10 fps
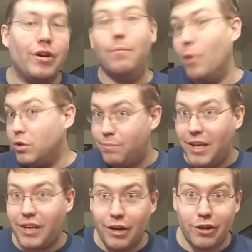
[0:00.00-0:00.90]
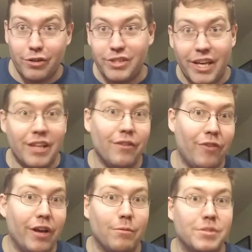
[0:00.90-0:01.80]
and most main characters in the
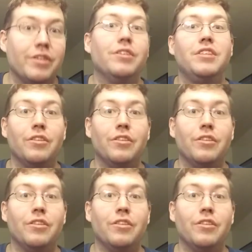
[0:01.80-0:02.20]
Fire Emblem series